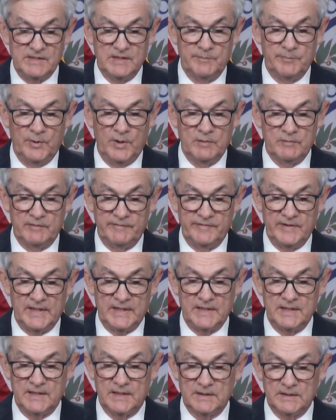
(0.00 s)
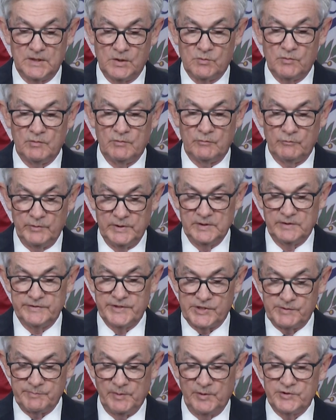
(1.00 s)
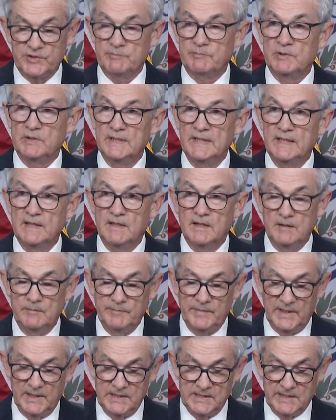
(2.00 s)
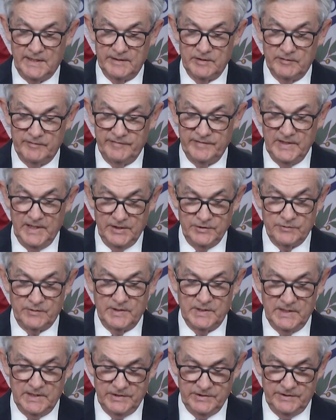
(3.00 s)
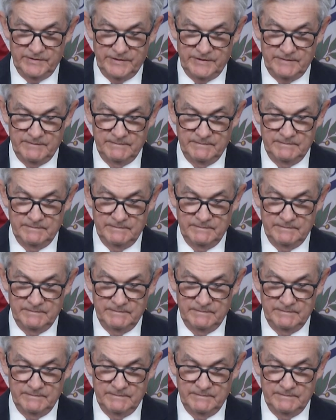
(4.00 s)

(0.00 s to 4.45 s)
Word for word: in part reflecting lower real disposable income and tighter financial conditions.